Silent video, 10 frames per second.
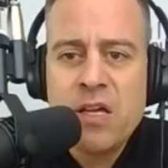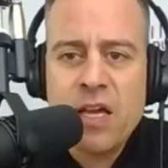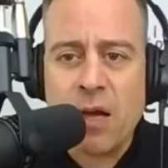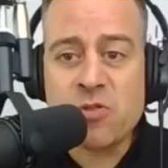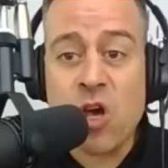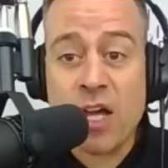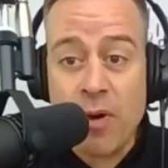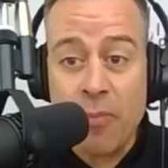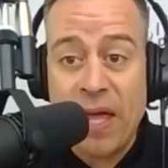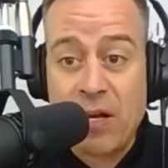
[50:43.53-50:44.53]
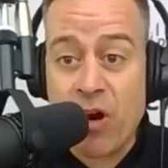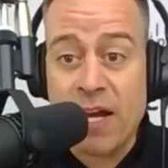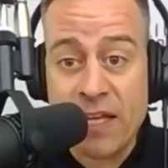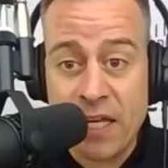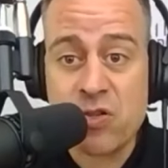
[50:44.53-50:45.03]
And I'm talking about
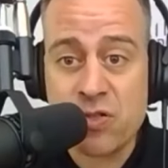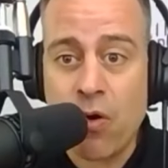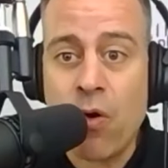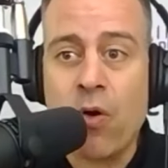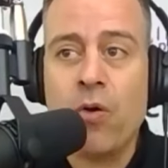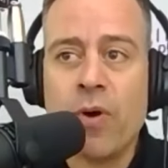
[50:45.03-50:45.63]
pancreatic cancer as a whole,